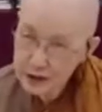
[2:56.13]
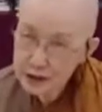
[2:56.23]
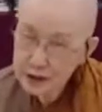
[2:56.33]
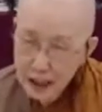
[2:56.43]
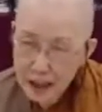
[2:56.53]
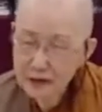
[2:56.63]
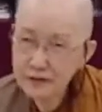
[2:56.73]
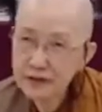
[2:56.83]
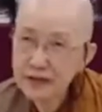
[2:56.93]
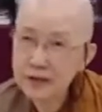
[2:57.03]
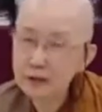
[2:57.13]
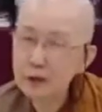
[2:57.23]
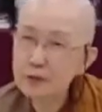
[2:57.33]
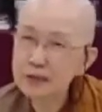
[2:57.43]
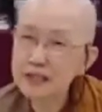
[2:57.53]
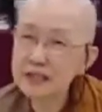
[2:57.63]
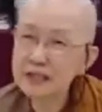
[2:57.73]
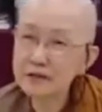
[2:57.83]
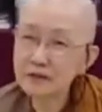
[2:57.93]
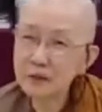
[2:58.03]
to Calf, the
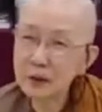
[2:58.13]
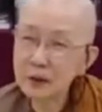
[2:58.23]
representative for